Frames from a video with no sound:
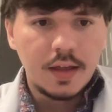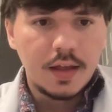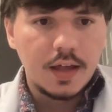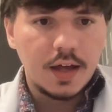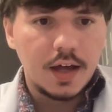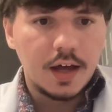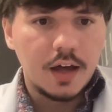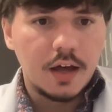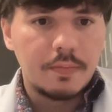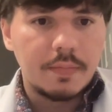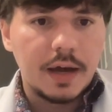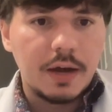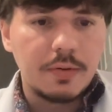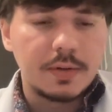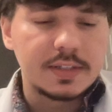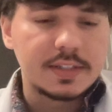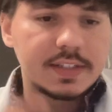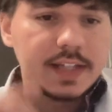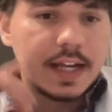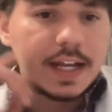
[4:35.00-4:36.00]
Power
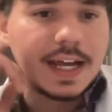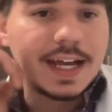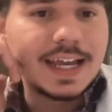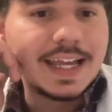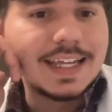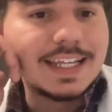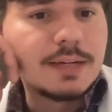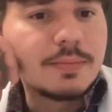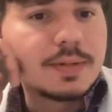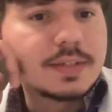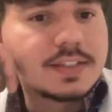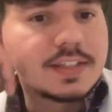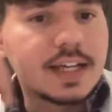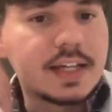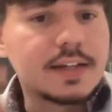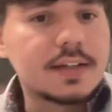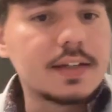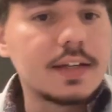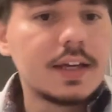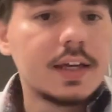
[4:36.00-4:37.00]
was set at
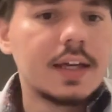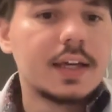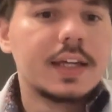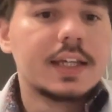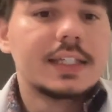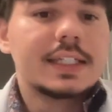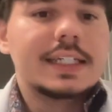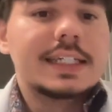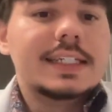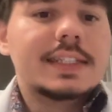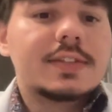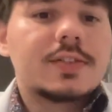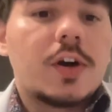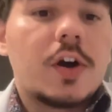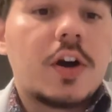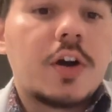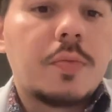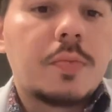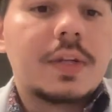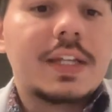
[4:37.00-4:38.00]
80%. Each
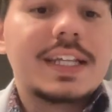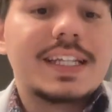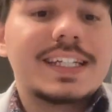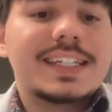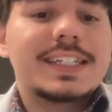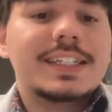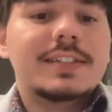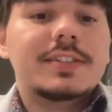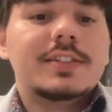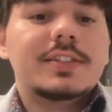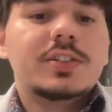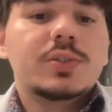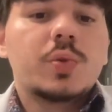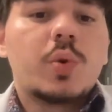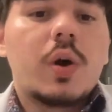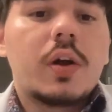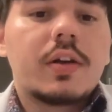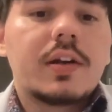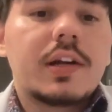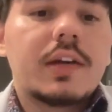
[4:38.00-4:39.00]
arm needed
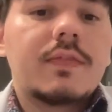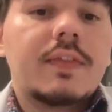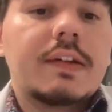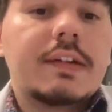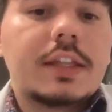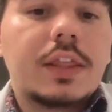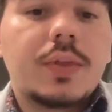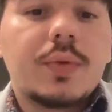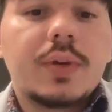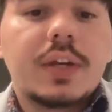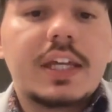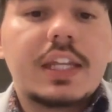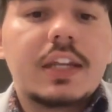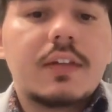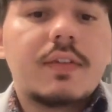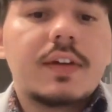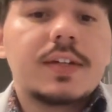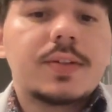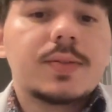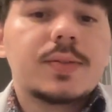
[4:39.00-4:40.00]
253
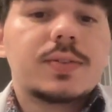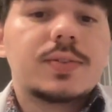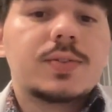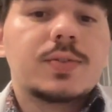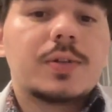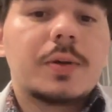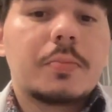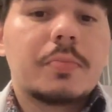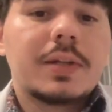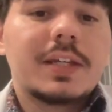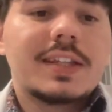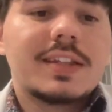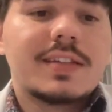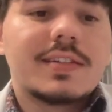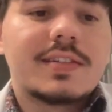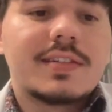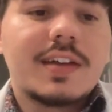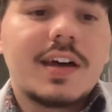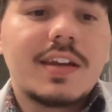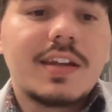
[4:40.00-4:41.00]
individuals to complete the
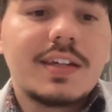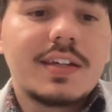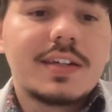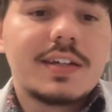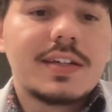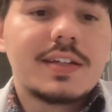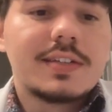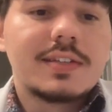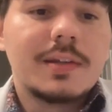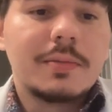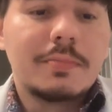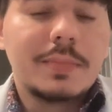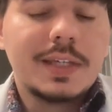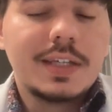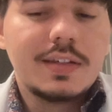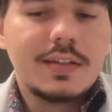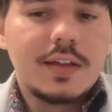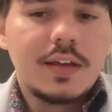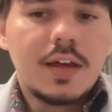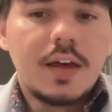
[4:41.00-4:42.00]
study to
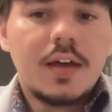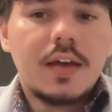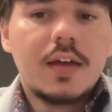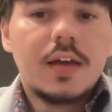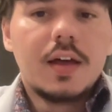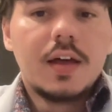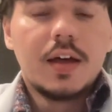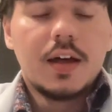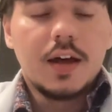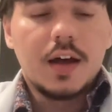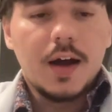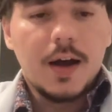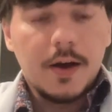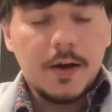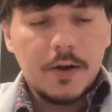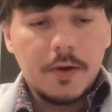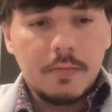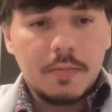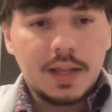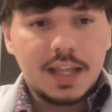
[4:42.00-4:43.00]
meet.
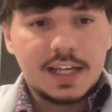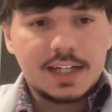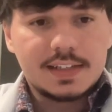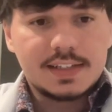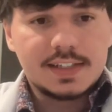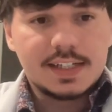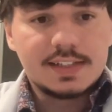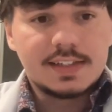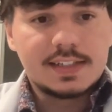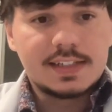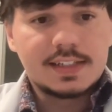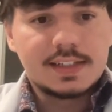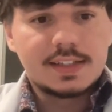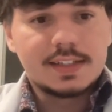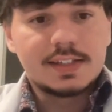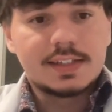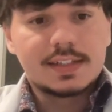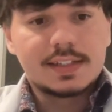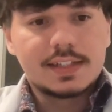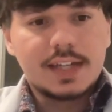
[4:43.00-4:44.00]
But like I said, since
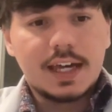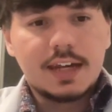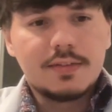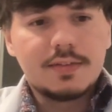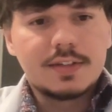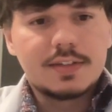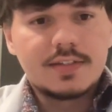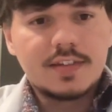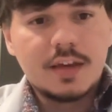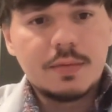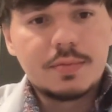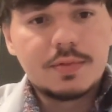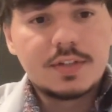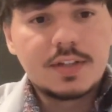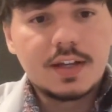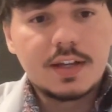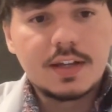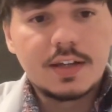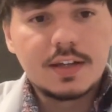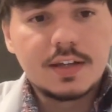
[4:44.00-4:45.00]
this is kind of a
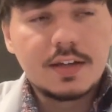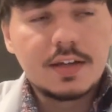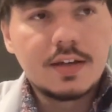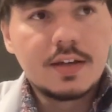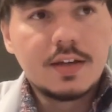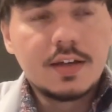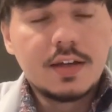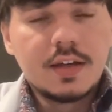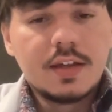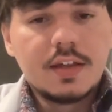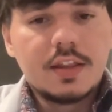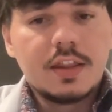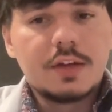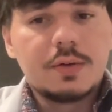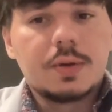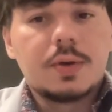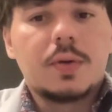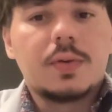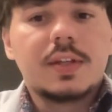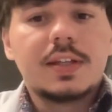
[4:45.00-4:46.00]
sub-study,
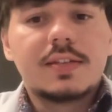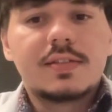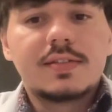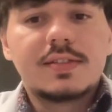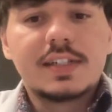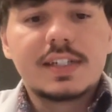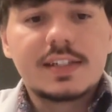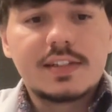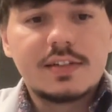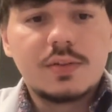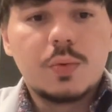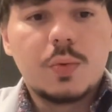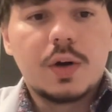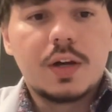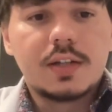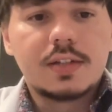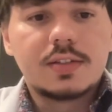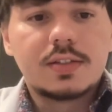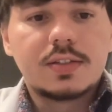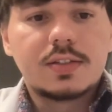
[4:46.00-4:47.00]
there were only
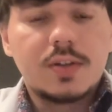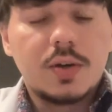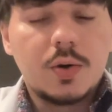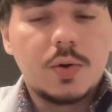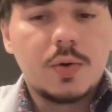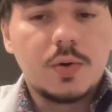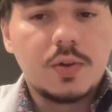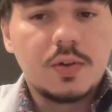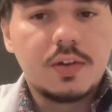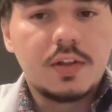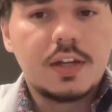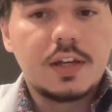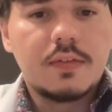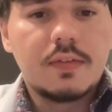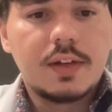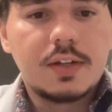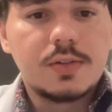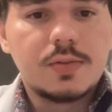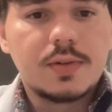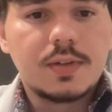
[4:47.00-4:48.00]
61 total
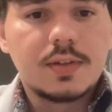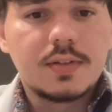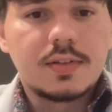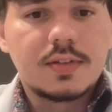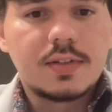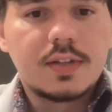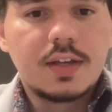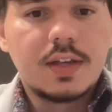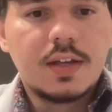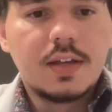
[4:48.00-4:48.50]
individuals.